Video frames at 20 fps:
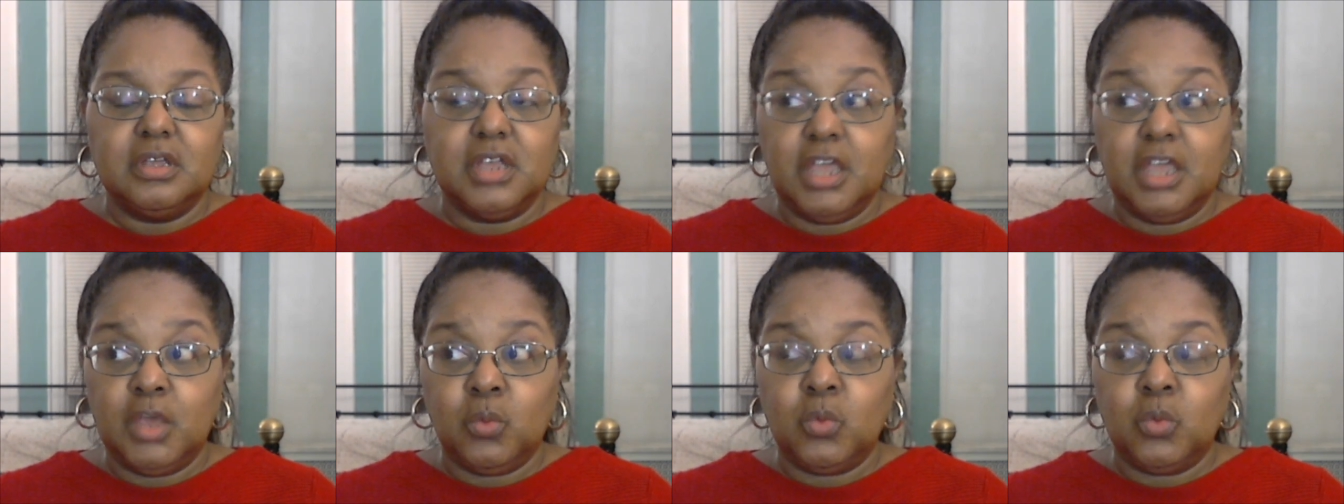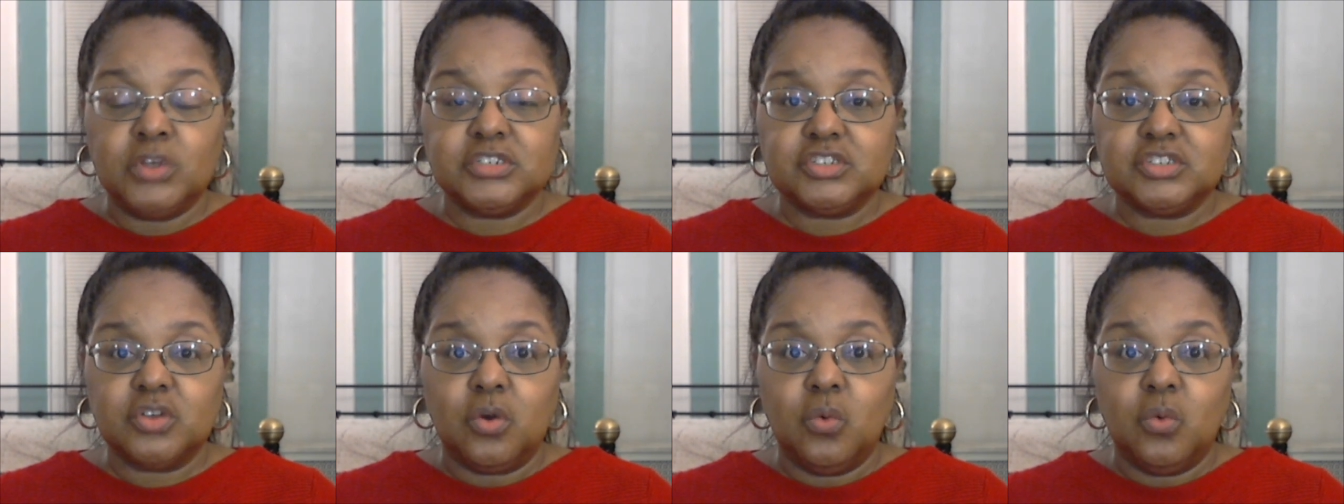It
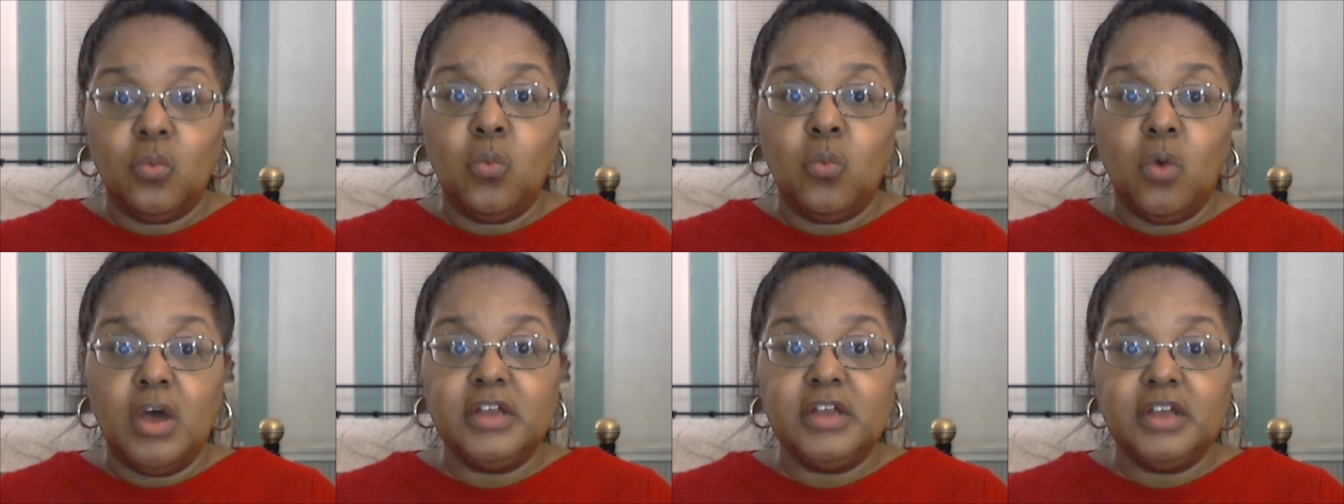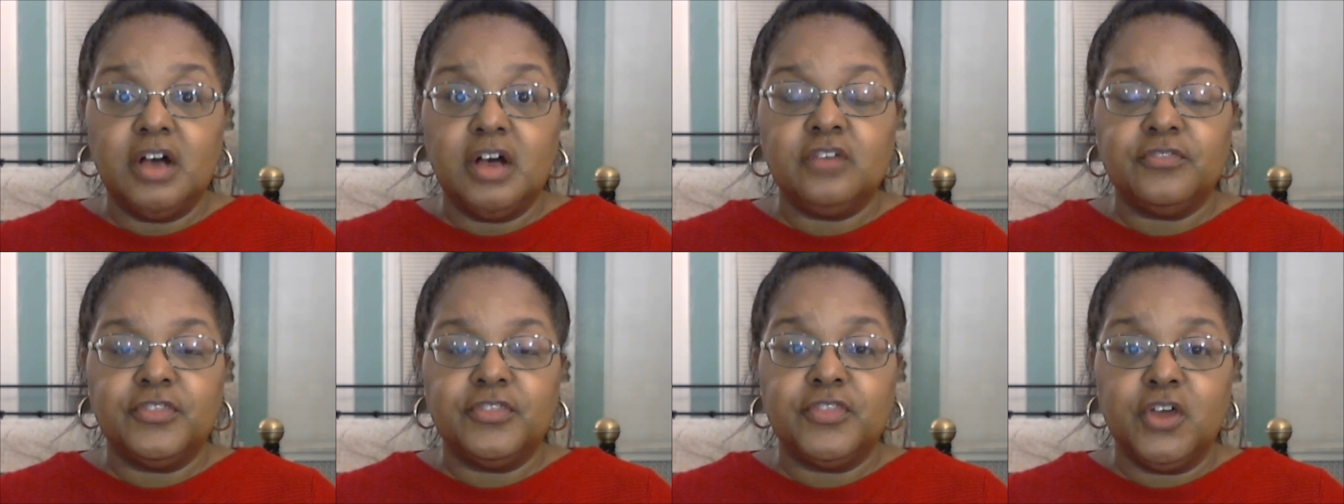was one
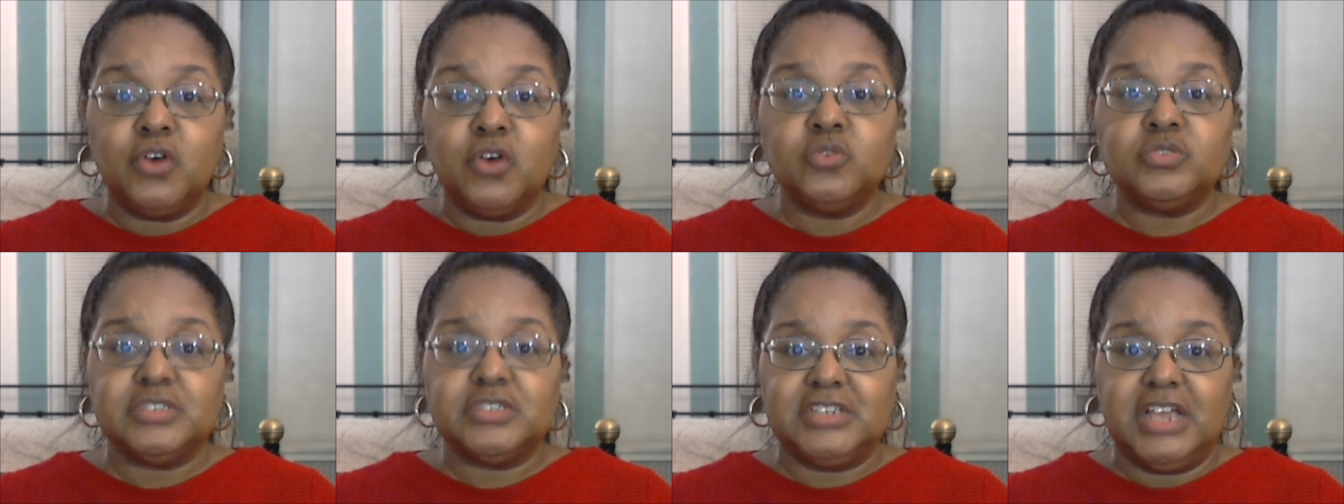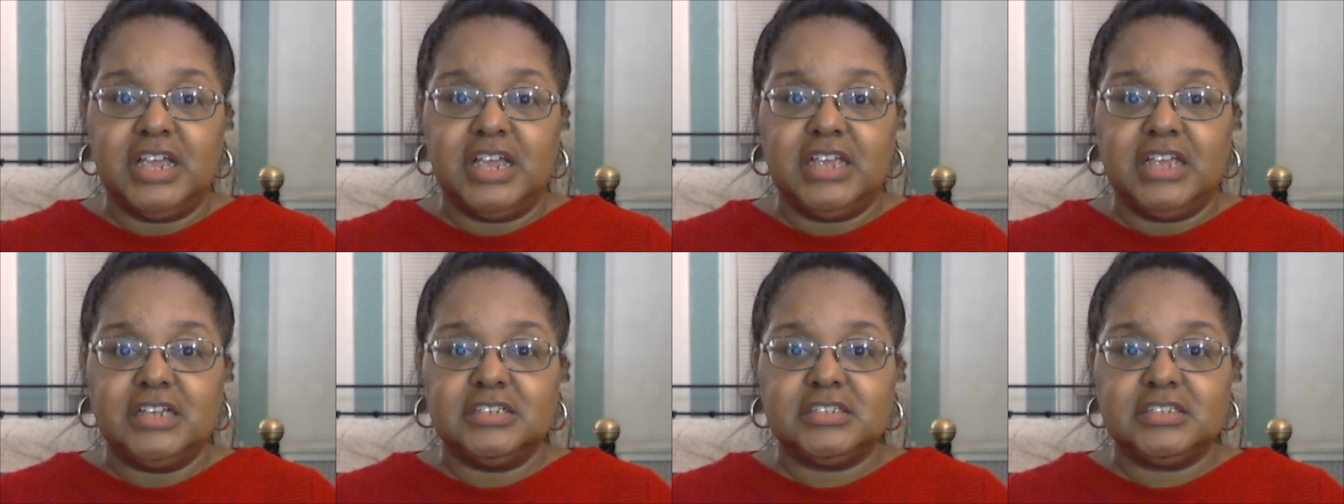of those
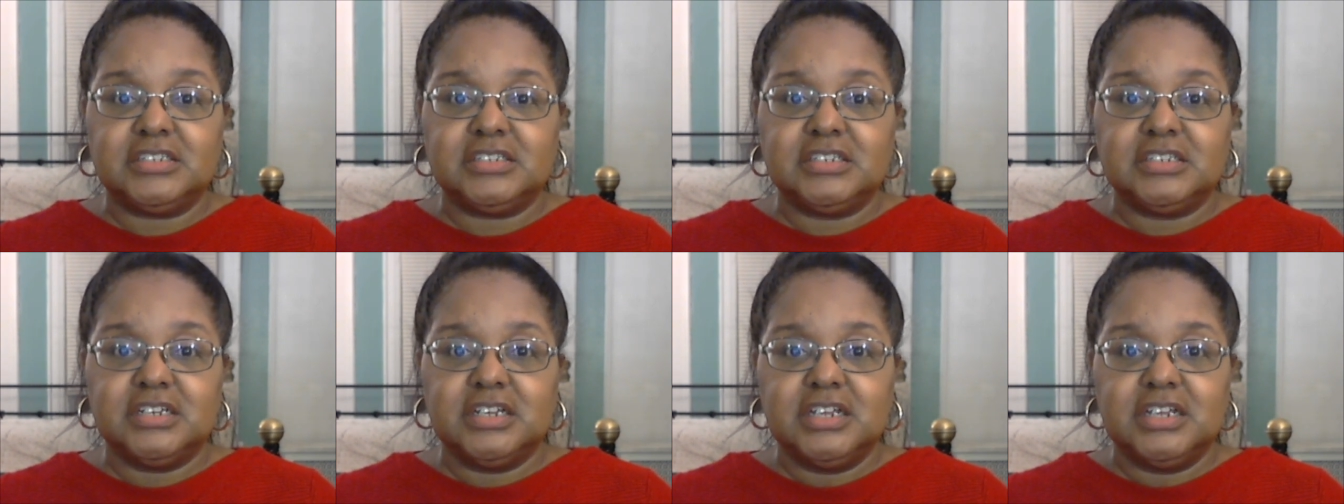days